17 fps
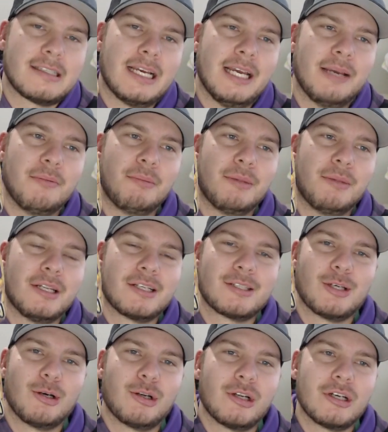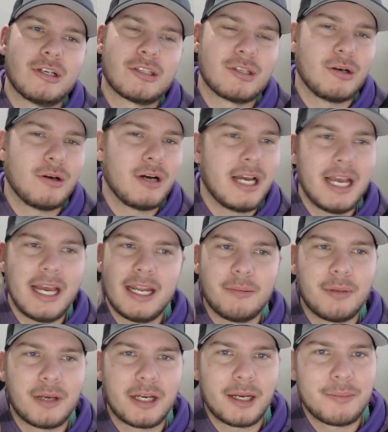I am in Minnesota, so I had
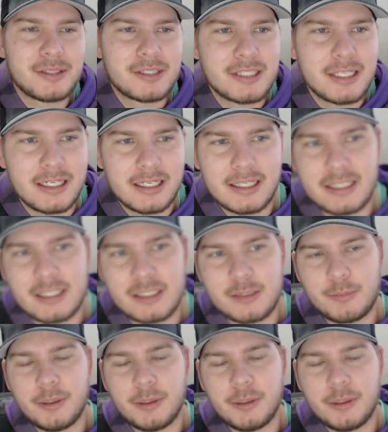to pick up a set of these.